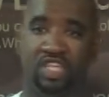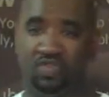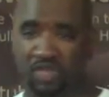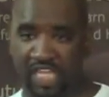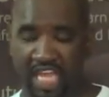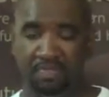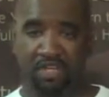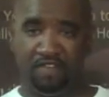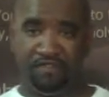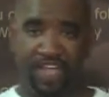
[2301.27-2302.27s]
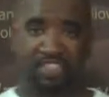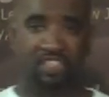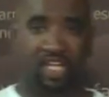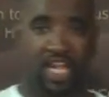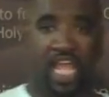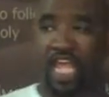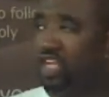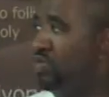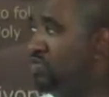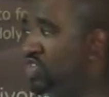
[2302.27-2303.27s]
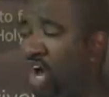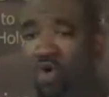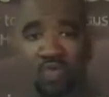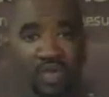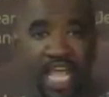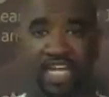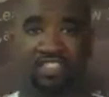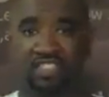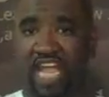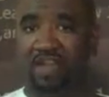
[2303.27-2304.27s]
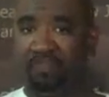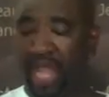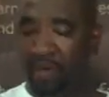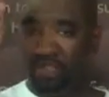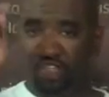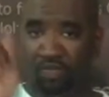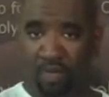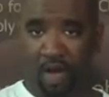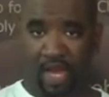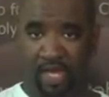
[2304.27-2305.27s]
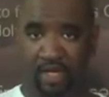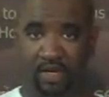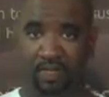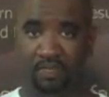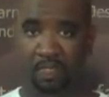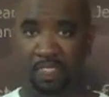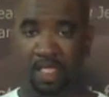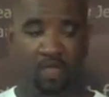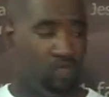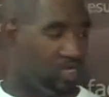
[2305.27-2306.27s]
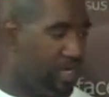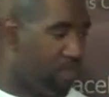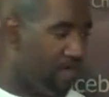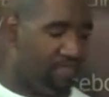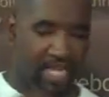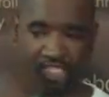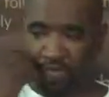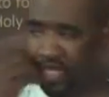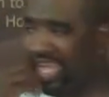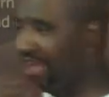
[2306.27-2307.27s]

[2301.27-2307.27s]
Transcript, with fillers: You keep confessing it, and you don't let Satan play with your brain. What did Revelation we